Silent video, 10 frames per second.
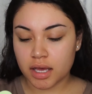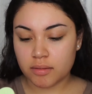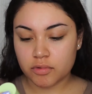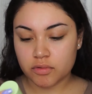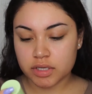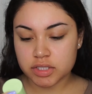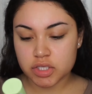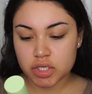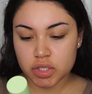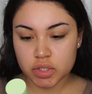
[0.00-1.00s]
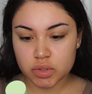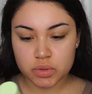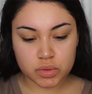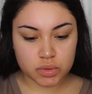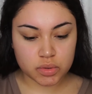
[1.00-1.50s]
I'm going to
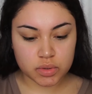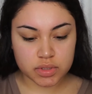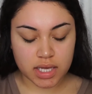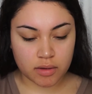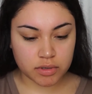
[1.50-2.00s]
use